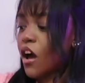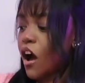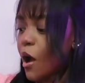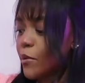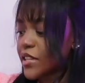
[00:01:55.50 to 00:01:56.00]

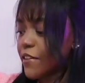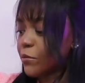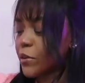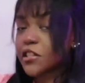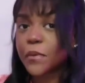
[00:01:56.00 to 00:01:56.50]
I was
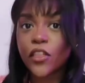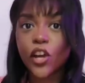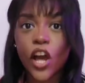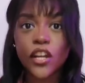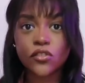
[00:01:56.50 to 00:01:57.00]
influenced by the
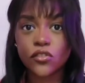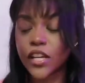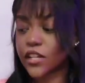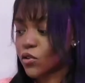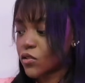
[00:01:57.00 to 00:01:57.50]
girlies on
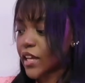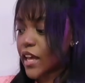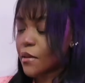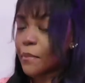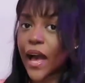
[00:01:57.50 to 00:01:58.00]
TikTok to
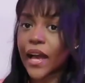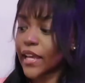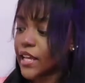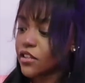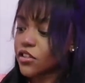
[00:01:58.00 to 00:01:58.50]
get the bag
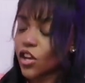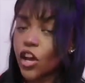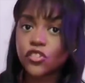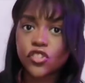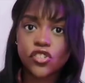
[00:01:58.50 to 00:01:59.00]

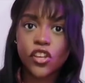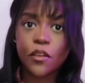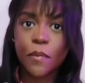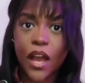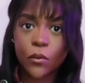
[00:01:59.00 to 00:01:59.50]
insert just so
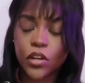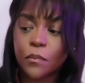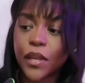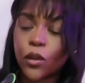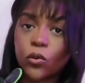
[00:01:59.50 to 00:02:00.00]
the bag
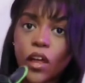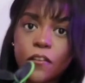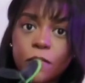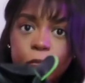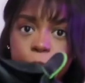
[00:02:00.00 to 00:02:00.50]
wouldn't be all
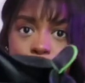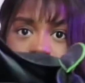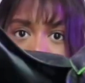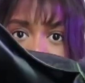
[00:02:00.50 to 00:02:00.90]
like floppy and